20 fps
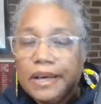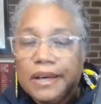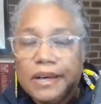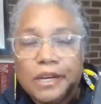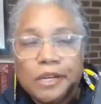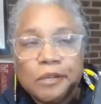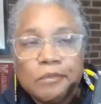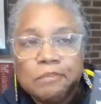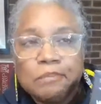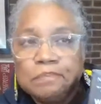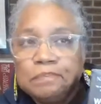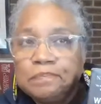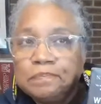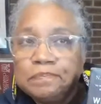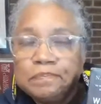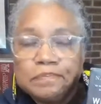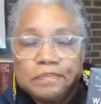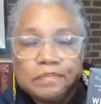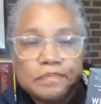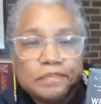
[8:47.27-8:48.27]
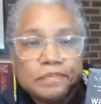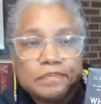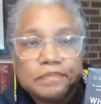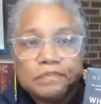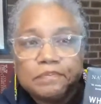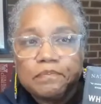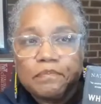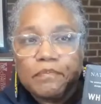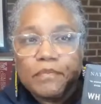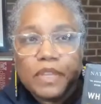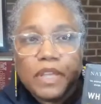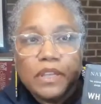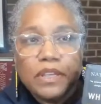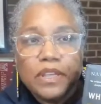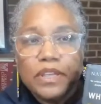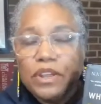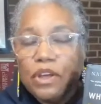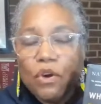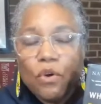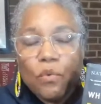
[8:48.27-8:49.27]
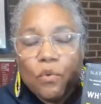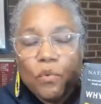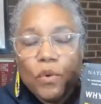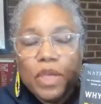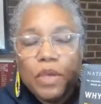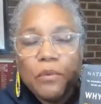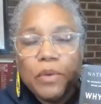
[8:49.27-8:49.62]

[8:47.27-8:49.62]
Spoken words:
You know,